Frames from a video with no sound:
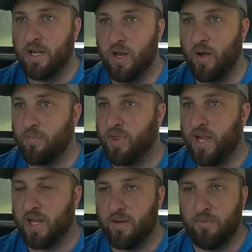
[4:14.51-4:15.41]
you know, I'm
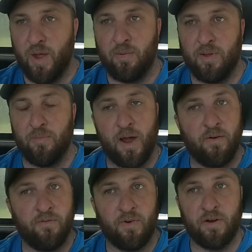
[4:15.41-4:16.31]
thinking maybe a
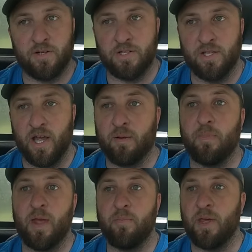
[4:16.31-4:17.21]
malfunction, like
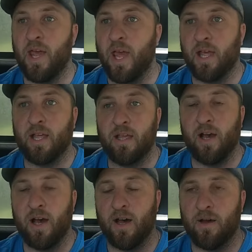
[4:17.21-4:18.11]
maybe
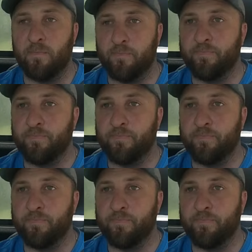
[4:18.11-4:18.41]
a